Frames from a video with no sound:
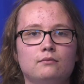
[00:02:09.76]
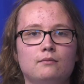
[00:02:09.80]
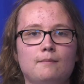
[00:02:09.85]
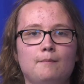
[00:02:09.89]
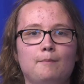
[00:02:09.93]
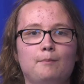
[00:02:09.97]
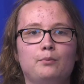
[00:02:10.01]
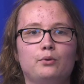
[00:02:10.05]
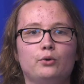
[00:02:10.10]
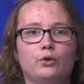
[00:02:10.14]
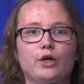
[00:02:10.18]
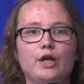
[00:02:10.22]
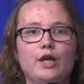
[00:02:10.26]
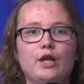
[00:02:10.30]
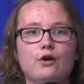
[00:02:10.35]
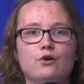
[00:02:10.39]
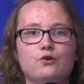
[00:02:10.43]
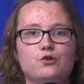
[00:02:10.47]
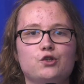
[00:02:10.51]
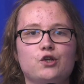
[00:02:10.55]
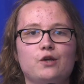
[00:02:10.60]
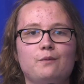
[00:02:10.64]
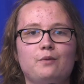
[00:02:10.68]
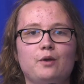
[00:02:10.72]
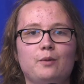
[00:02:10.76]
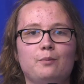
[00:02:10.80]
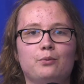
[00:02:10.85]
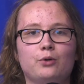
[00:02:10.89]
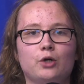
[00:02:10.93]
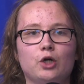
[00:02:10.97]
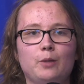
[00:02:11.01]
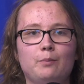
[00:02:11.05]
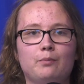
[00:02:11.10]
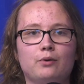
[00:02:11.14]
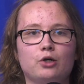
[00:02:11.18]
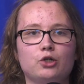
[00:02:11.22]
Burritos can be
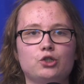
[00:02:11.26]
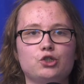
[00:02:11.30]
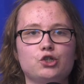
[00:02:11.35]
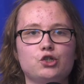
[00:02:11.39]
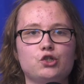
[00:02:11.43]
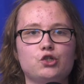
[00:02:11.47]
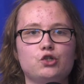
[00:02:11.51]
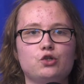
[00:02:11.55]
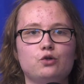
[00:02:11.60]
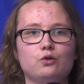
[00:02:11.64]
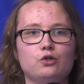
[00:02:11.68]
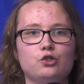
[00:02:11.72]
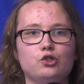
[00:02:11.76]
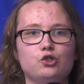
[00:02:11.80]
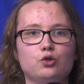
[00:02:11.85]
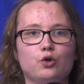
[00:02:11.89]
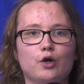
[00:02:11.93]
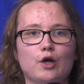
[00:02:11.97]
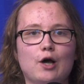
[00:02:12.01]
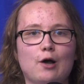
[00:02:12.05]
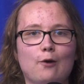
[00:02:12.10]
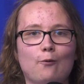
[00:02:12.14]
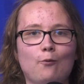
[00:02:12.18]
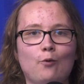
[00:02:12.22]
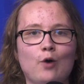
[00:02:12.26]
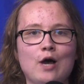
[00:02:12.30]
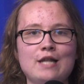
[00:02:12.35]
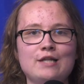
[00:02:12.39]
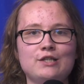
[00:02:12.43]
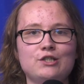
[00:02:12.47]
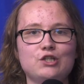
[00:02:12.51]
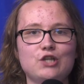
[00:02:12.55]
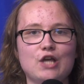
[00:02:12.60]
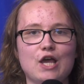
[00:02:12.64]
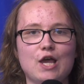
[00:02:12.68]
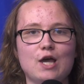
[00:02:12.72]
pre purchased to enjoy on
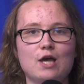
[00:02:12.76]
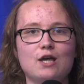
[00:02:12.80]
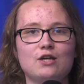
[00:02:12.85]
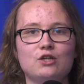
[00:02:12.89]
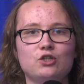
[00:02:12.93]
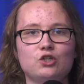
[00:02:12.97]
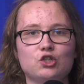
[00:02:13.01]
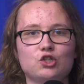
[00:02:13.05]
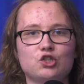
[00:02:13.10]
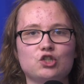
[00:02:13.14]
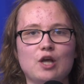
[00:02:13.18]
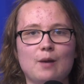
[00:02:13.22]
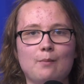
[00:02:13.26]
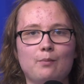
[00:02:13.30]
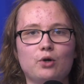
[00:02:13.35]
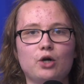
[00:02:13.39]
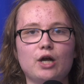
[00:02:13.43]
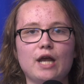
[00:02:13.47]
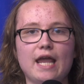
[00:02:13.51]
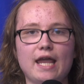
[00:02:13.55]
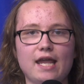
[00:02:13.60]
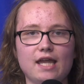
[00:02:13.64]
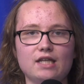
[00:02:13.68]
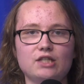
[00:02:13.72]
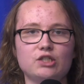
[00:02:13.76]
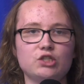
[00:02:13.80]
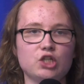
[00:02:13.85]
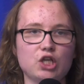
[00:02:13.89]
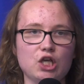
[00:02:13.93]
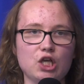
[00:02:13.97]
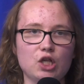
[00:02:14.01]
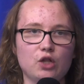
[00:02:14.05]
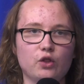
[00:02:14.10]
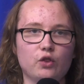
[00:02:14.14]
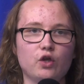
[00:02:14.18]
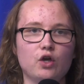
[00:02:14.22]
Wednesday, December
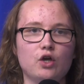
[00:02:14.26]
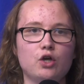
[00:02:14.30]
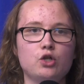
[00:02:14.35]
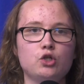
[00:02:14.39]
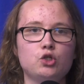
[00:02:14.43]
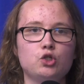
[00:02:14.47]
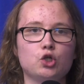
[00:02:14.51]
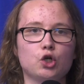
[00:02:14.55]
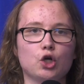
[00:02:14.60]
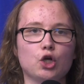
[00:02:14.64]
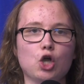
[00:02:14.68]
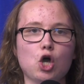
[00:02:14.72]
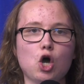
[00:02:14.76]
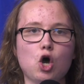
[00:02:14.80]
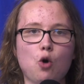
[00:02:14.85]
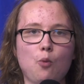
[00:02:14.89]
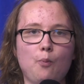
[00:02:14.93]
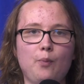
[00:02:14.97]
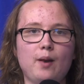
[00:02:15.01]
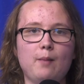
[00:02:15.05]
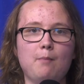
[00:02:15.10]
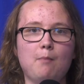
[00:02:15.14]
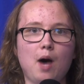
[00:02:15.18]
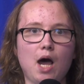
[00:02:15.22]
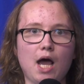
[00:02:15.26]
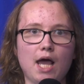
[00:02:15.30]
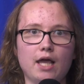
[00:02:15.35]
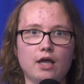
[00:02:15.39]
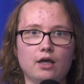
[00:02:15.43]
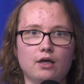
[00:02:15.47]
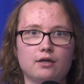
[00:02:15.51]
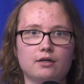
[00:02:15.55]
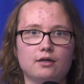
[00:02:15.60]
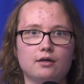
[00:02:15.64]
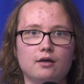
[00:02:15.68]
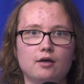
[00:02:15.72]
18th, during open
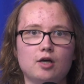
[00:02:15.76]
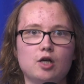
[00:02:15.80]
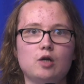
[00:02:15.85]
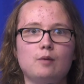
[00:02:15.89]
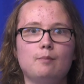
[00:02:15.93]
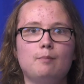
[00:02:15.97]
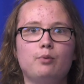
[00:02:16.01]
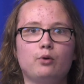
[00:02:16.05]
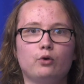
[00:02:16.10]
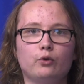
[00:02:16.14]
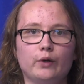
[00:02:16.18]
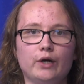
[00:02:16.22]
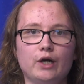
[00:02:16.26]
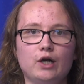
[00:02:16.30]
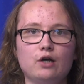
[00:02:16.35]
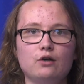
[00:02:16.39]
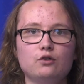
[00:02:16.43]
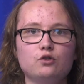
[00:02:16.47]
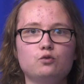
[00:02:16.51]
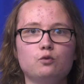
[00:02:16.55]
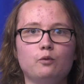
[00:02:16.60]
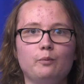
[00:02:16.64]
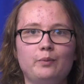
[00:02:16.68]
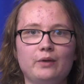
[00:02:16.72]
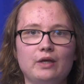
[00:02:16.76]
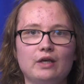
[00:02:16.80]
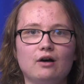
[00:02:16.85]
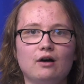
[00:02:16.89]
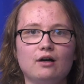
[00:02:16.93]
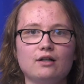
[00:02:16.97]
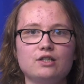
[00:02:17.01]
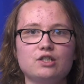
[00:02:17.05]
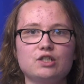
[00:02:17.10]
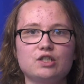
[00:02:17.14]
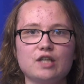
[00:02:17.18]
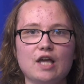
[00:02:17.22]
mic. Burritos will be
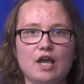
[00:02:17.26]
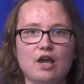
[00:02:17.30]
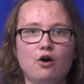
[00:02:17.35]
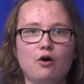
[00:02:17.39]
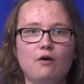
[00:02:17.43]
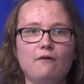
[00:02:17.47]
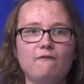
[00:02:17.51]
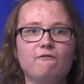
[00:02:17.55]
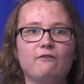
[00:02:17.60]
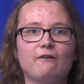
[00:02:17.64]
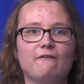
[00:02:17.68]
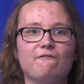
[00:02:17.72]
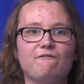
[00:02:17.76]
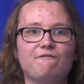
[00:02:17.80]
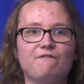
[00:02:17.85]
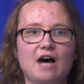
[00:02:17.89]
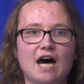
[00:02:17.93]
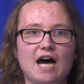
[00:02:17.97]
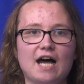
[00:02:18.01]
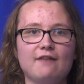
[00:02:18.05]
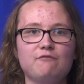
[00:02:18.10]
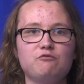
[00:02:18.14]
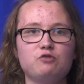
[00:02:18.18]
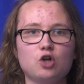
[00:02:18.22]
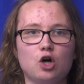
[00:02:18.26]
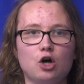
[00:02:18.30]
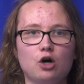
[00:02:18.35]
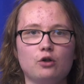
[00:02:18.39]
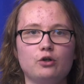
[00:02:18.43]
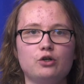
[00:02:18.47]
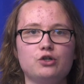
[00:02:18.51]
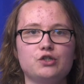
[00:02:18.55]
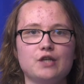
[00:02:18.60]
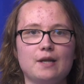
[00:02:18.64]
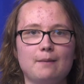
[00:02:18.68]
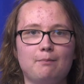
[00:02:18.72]
on sale for
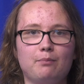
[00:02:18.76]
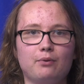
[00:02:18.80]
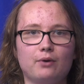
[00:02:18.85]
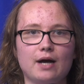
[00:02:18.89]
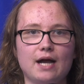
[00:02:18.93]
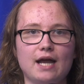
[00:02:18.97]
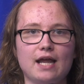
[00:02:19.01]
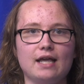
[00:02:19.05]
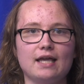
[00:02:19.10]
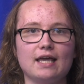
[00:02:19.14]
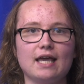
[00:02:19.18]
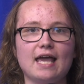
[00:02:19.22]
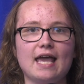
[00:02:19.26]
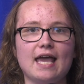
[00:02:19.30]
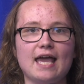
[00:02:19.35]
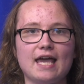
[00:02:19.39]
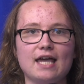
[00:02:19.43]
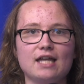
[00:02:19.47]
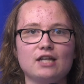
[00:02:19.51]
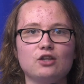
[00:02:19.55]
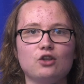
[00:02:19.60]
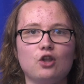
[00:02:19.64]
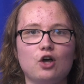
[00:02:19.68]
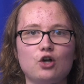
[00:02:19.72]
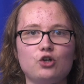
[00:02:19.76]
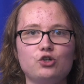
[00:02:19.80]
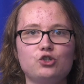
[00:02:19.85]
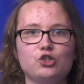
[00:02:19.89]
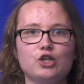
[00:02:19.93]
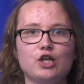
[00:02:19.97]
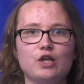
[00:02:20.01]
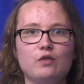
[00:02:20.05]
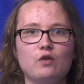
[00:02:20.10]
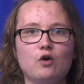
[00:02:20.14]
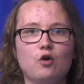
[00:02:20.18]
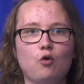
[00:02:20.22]
$5 at break and lunch
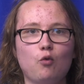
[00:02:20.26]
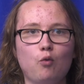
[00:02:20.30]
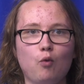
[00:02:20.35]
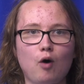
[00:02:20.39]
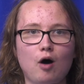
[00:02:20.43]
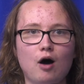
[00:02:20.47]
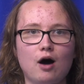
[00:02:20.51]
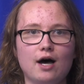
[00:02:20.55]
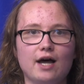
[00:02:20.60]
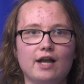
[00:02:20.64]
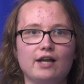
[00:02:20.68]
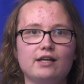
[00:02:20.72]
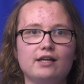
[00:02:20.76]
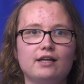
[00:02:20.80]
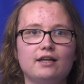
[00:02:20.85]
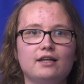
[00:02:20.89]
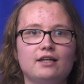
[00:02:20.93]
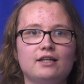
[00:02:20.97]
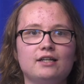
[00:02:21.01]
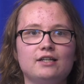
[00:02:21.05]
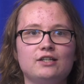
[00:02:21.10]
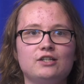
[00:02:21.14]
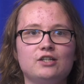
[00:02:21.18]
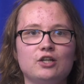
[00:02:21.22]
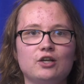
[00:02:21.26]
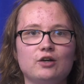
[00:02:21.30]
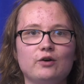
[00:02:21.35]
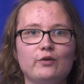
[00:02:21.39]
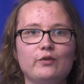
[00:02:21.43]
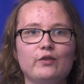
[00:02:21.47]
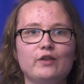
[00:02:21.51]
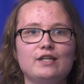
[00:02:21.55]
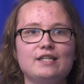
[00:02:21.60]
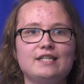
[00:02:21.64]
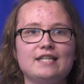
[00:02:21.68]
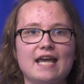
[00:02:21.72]
in the quad until
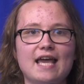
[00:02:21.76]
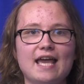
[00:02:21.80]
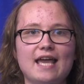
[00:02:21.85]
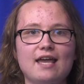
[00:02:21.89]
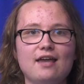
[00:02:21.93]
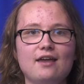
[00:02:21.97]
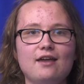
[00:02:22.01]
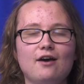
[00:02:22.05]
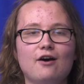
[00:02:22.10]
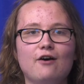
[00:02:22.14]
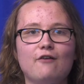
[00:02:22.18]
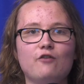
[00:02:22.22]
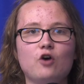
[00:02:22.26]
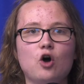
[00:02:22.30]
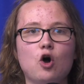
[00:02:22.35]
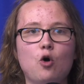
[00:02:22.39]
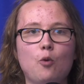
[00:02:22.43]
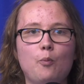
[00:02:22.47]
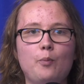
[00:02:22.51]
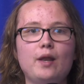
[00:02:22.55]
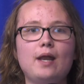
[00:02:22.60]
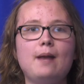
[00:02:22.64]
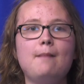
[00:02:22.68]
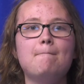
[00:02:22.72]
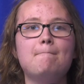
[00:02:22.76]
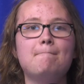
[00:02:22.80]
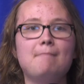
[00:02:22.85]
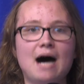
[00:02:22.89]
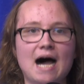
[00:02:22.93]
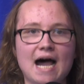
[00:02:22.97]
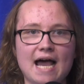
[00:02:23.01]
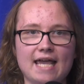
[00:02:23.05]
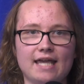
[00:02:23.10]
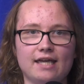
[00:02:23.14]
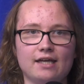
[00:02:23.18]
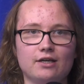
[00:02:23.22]
the day of open
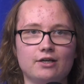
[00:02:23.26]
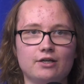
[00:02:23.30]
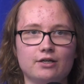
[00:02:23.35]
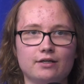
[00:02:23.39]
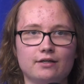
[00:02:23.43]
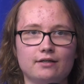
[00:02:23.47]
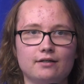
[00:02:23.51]
mic.